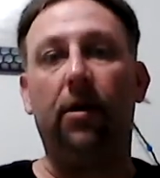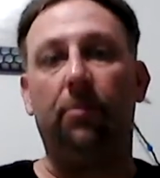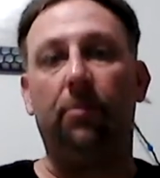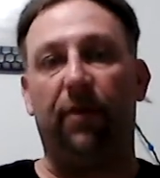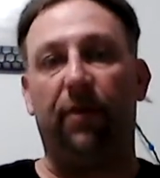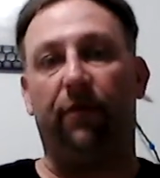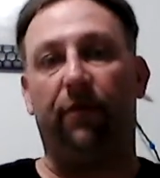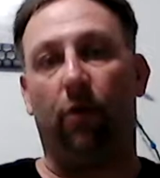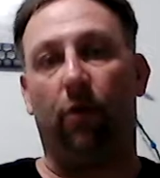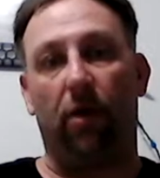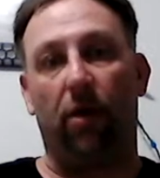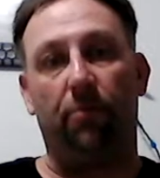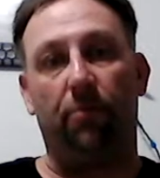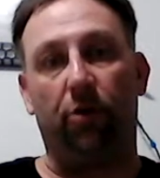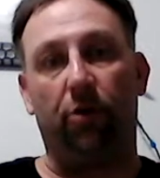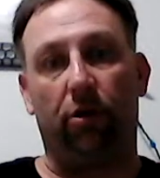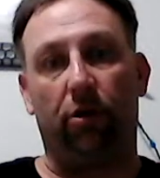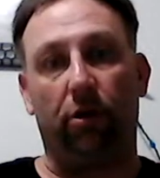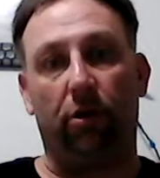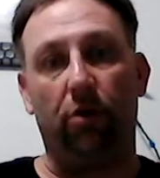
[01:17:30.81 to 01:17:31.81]
before I
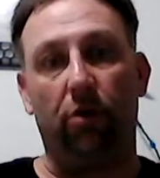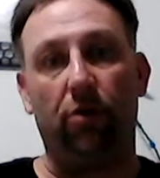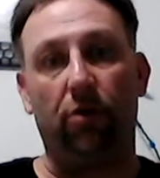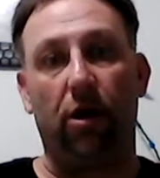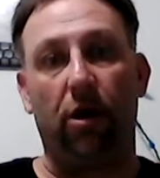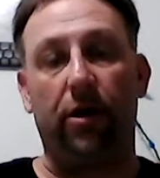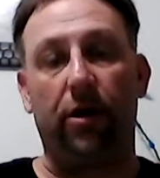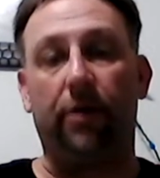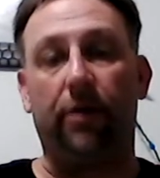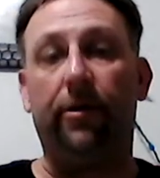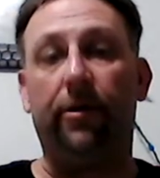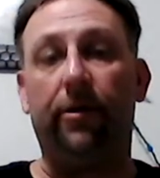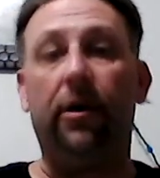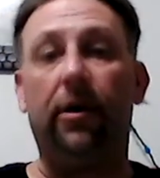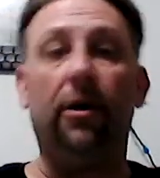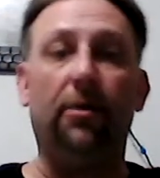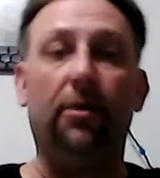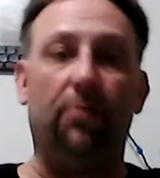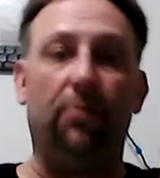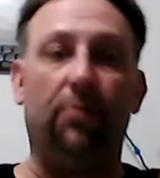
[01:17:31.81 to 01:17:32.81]
put a load on it.
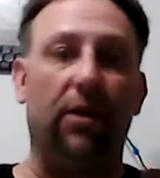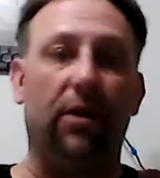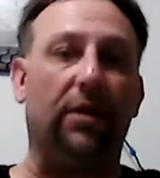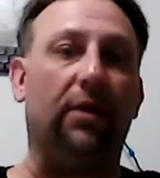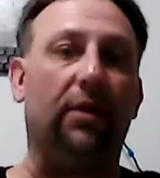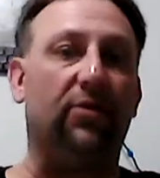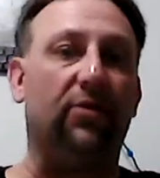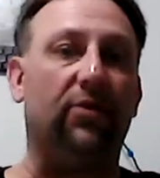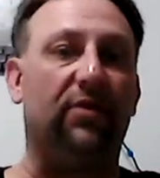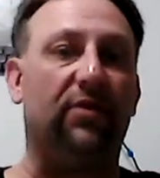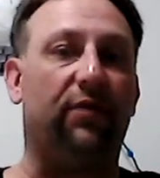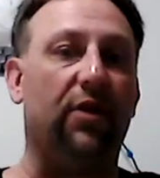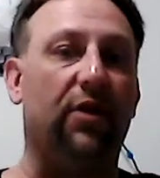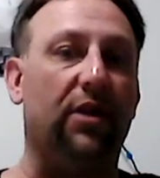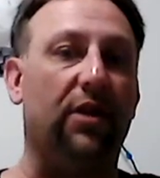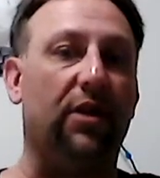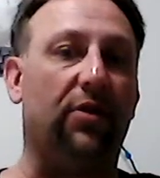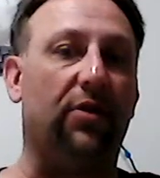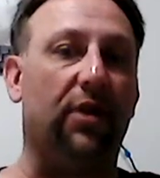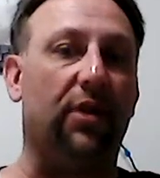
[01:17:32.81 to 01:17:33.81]
But here's the
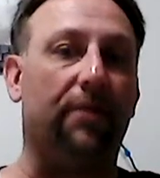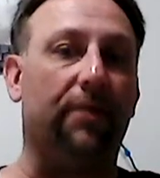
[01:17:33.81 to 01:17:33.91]
funny thing.